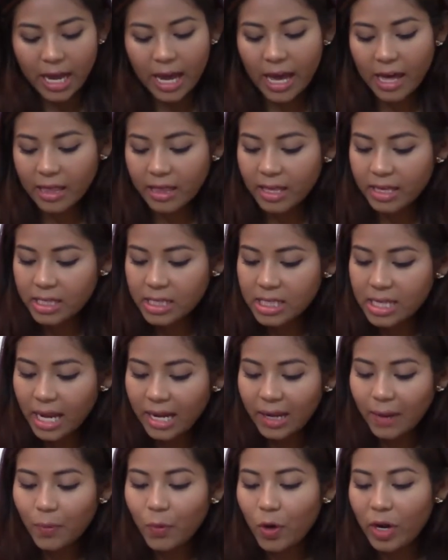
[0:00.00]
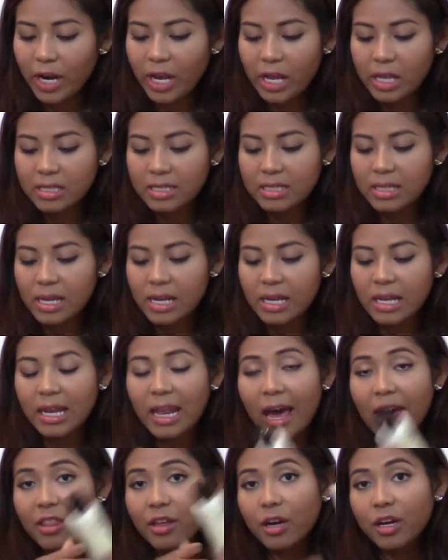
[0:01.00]
and the second one is the
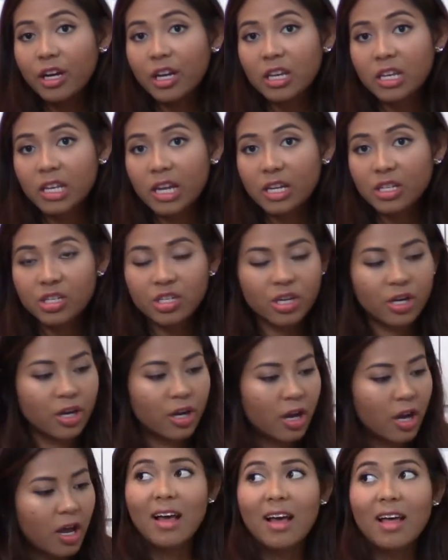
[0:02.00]
leather conditioner.